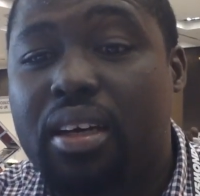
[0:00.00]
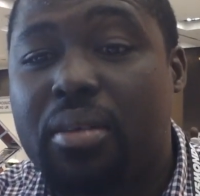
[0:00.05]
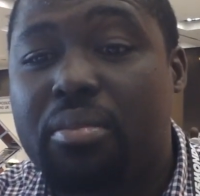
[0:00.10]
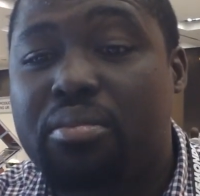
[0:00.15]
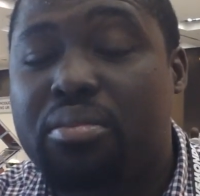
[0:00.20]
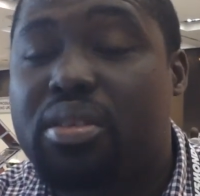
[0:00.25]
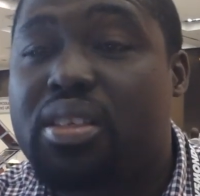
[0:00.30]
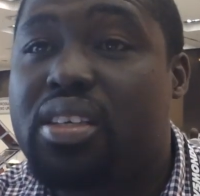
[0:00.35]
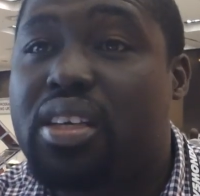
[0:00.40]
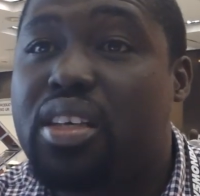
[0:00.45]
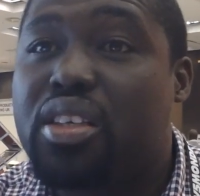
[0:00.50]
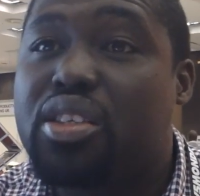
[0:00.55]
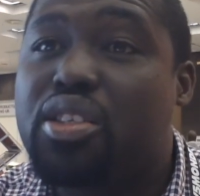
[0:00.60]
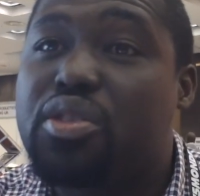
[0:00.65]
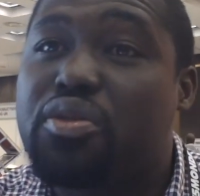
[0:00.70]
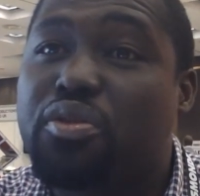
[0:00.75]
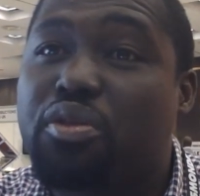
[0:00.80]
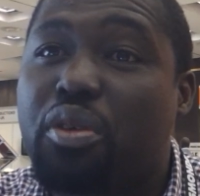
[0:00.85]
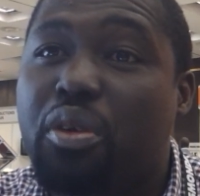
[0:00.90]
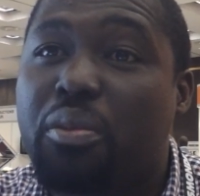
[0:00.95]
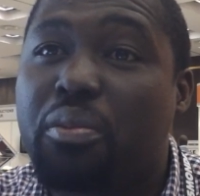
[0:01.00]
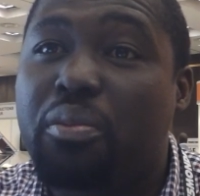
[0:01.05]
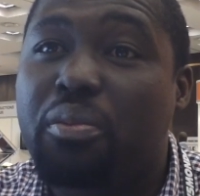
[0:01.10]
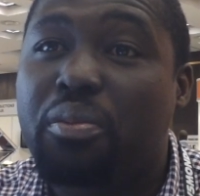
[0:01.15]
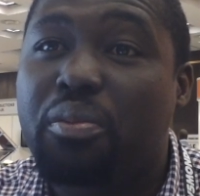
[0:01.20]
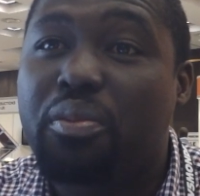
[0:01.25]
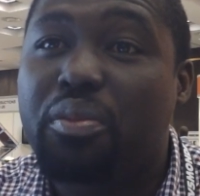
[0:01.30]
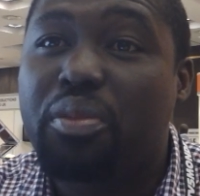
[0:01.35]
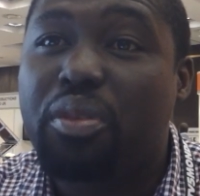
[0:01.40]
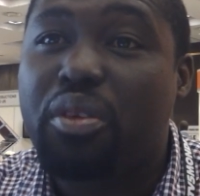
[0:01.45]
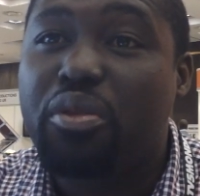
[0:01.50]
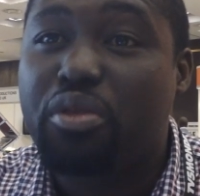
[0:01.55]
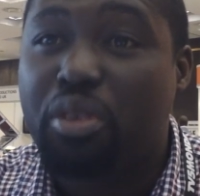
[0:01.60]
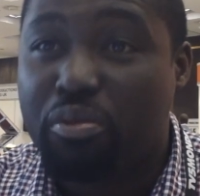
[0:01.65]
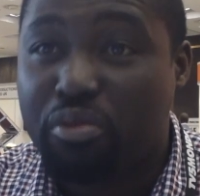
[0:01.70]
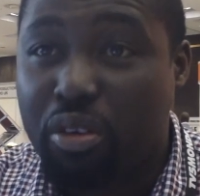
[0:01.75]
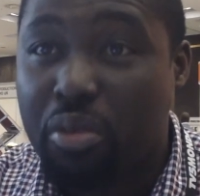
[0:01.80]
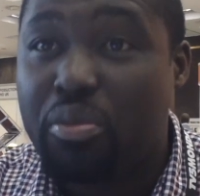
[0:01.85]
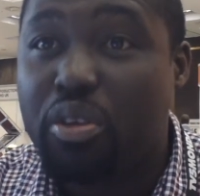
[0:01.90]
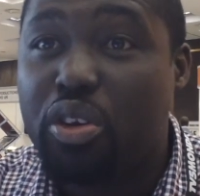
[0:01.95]
scenes from
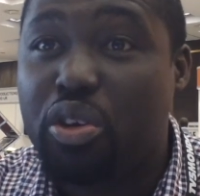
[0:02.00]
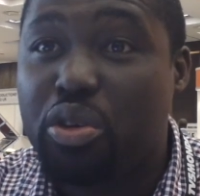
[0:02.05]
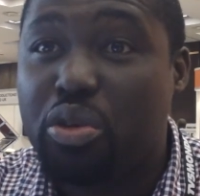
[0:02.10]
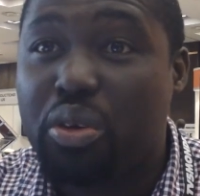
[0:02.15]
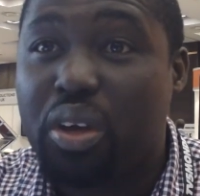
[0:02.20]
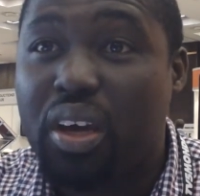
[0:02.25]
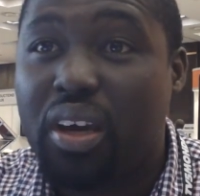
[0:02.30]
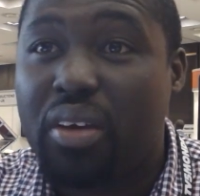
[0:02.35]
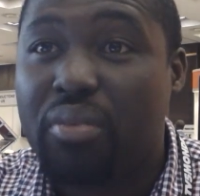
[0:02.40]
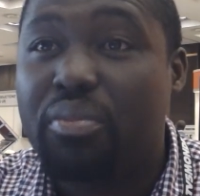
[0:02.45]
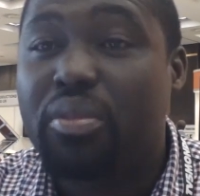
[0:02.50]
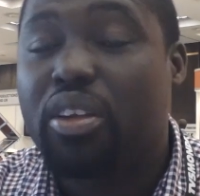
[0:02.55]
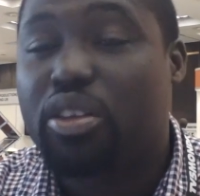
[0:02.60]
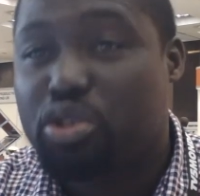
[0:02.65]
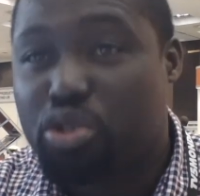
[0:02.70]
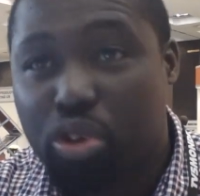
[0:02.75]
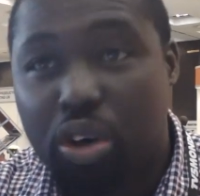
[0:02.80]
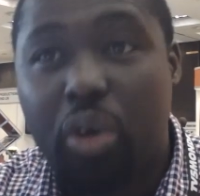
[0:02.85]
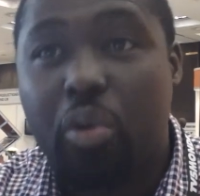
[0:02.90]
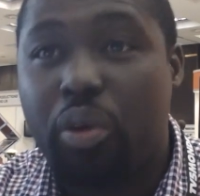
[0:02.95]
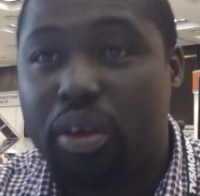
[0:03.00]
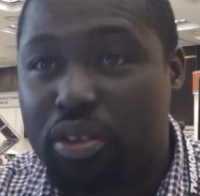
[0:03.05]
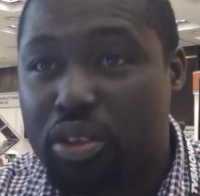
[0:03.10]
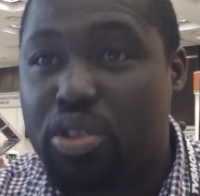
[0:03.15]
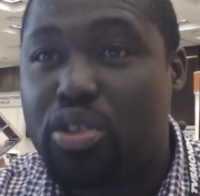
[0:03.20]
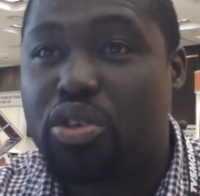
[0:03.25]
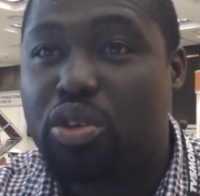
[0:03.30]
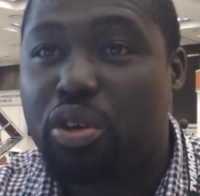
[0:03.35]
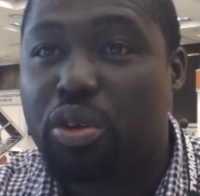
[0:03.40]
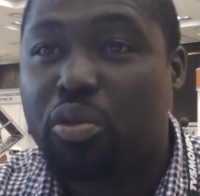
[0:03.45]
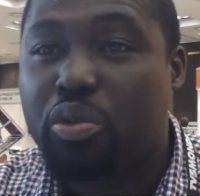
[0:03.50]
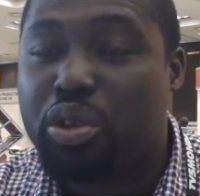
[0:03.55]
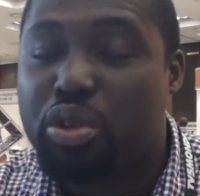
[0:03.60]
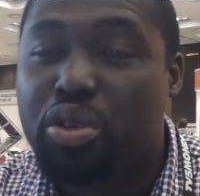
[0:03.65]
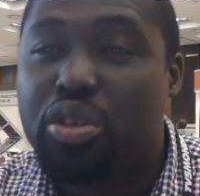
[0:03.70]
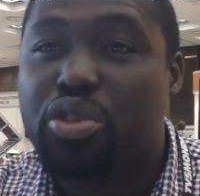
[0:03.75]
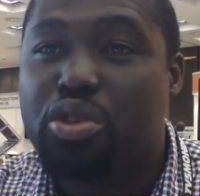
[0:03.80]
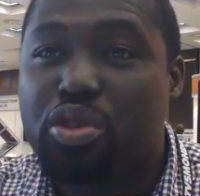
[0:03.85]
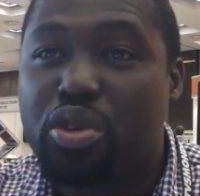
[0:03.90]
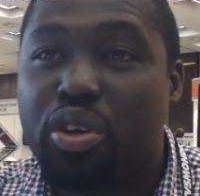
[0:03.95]
the UK. The story went. We
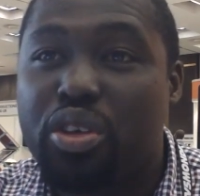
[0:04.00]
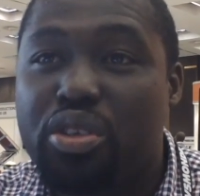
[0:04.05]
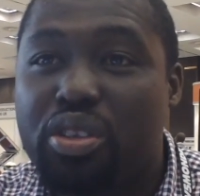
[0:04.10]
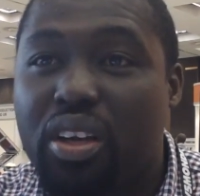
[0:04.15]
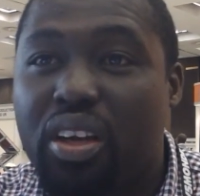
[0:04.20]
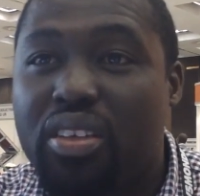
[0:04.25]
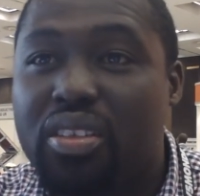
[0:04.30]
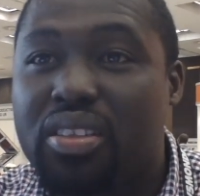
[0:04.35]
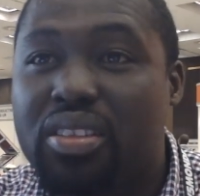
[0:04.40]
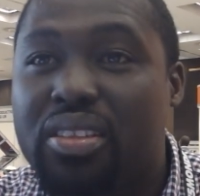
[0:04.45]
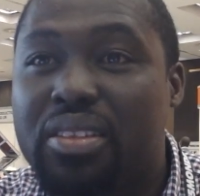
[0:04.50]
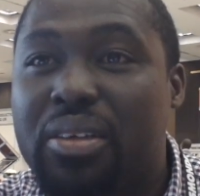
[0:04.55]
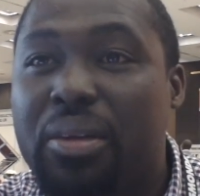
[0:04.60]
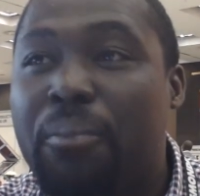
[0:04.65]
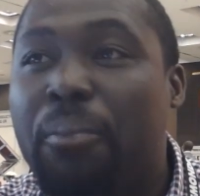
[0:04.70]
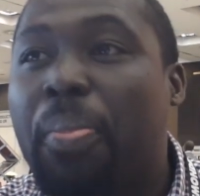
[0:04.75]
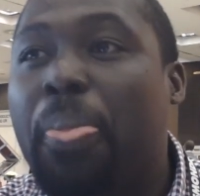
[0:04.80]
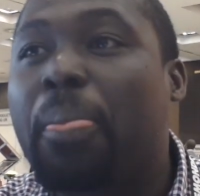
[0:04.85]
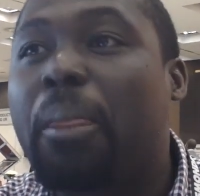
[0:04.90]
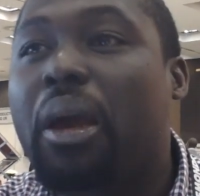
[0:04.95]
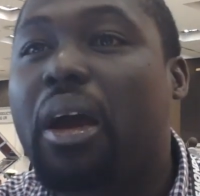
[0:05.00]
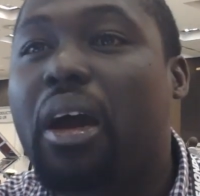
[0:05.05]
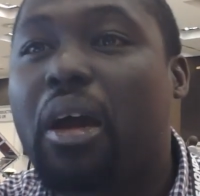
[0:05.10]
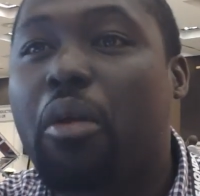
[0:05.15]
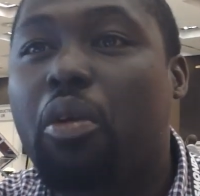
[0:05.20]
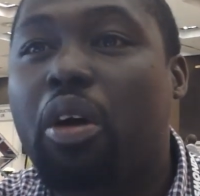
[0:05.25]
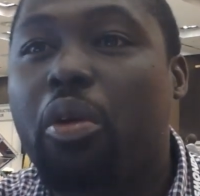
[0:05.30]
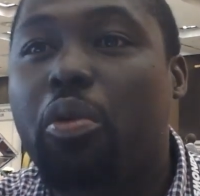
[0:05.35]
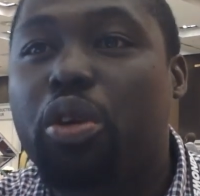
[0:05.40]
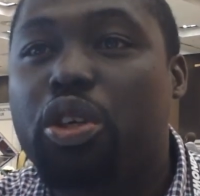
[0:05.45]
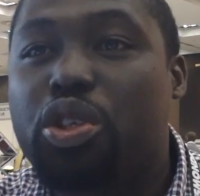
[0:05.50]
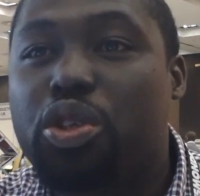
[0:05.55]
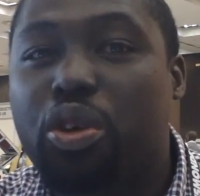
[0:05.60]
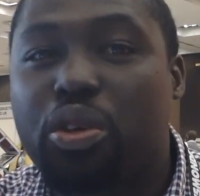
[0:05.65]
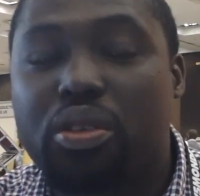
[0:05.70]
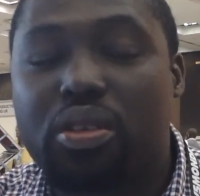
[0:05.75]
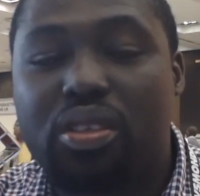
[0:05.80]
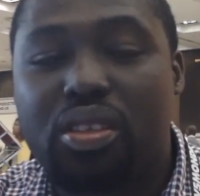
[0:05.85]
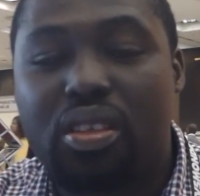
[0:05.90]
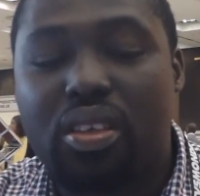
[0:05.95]
took the story to London, where we
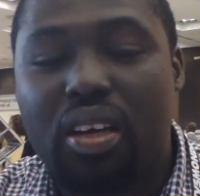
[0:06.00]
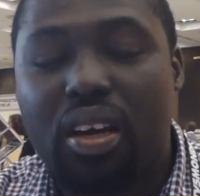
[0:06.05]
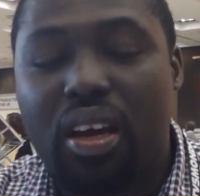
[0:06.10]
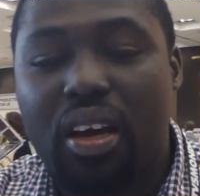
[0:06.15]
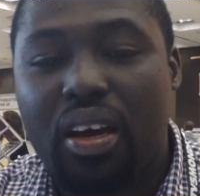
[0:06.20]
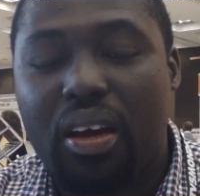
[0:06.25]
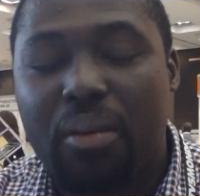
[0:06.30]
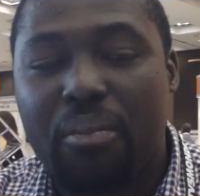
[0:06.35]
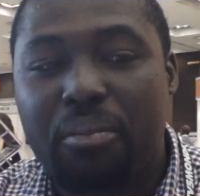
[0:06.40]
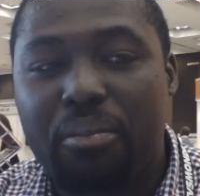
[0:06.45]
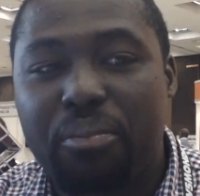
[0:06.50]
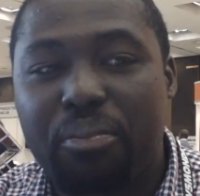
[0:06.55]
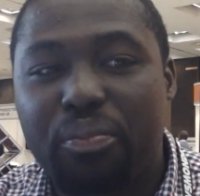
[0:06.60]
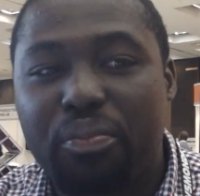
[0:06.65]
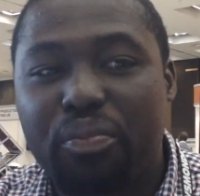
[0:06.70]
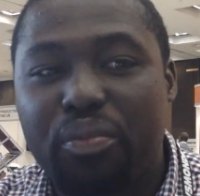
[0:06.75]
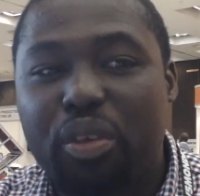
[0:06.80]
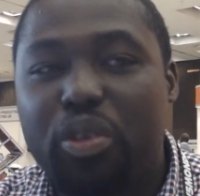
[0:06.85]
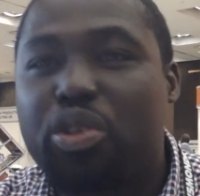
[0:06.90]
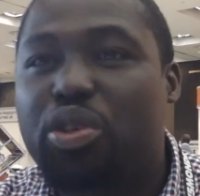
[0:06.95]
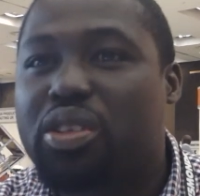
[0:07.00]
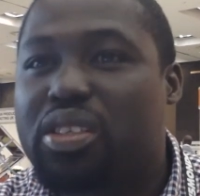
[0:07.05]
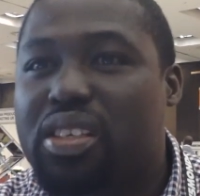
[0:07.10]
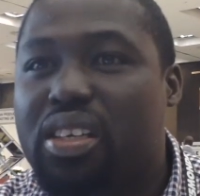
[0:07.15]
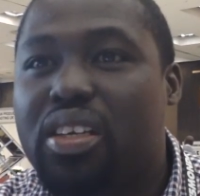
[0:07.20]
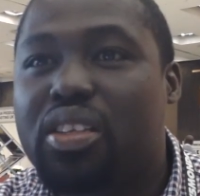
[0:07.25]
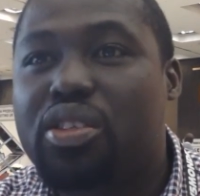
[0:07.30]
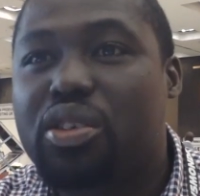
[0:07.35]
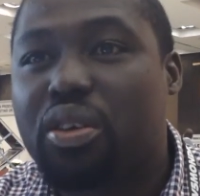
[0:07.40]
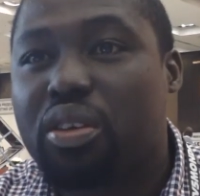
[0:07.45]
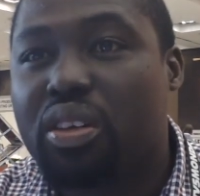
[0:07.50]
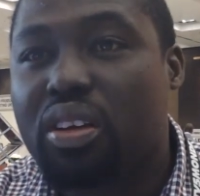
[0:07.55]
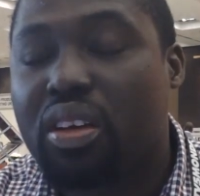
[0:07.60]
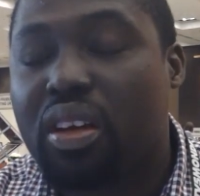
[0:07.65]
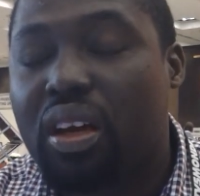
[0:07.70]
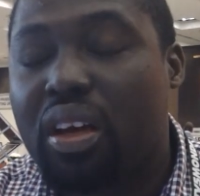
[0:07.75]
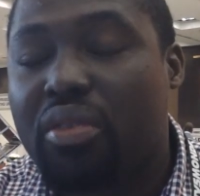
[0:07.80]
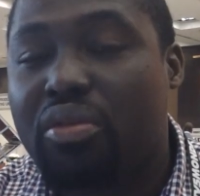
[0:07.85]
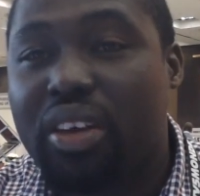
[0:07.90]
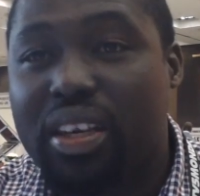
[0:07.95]
shot scenes on
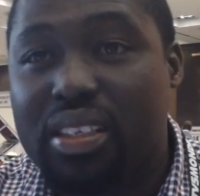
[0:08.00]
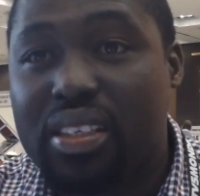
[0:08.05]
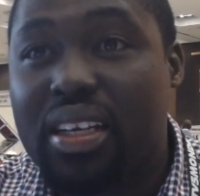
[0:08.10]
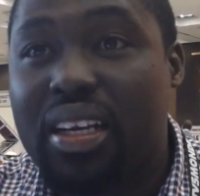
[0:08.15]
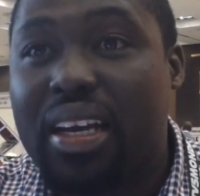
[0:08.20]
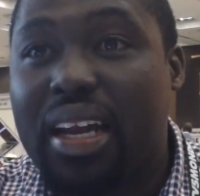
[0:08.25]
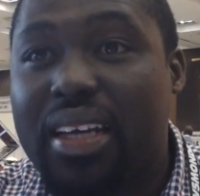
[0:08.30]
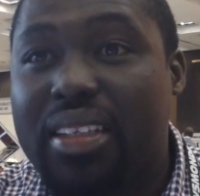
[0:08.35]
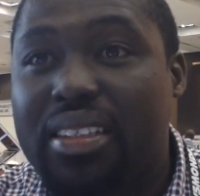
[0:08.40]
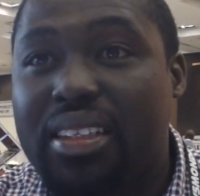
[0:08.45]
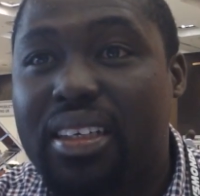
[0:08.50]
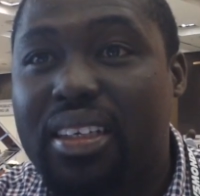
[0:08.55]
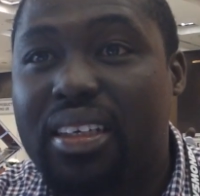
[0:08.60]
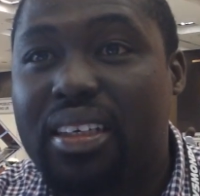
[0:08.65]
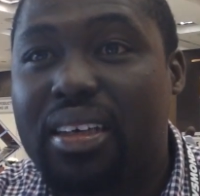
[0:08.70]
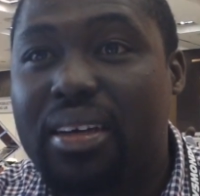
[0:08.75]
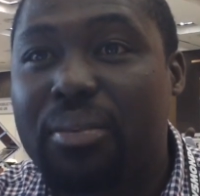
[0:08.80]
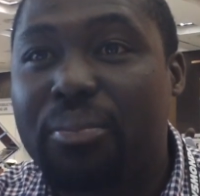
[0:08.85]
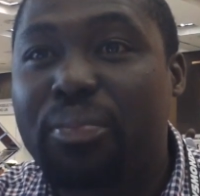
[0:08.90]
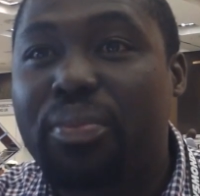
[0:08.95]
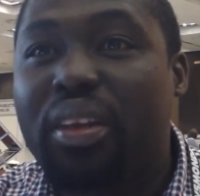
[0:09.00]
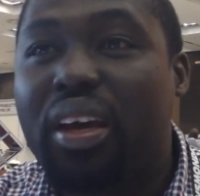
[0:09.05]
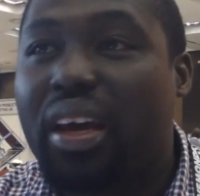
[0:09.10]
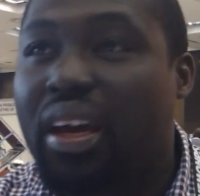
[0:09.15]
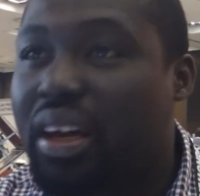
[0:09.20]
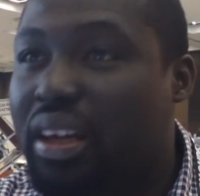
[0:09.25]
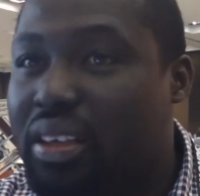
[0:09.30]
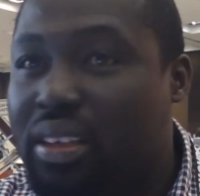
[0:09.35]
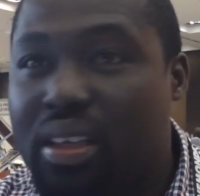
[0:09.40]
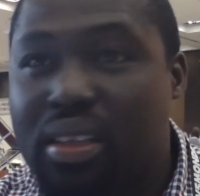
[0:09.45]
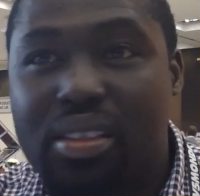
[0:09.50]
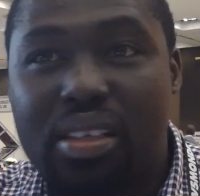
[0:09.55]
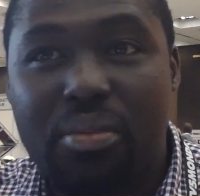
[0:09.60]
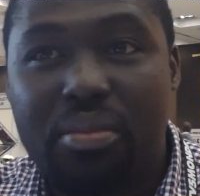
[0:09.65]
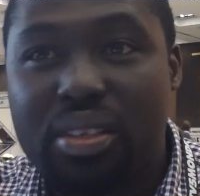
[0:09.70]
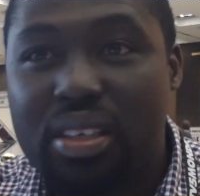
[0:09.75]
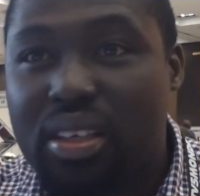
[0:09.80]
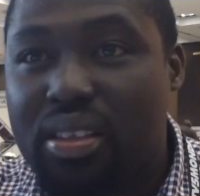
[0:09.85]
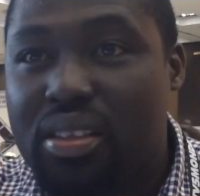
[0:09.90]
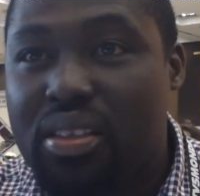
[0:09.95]
Virgin Atlantic, and some
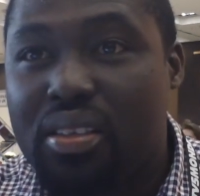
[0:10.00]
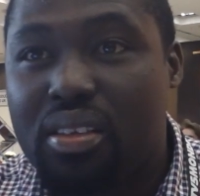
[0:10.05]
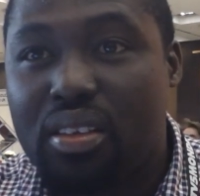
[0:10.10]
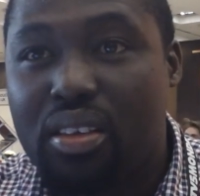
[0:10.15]
scenes in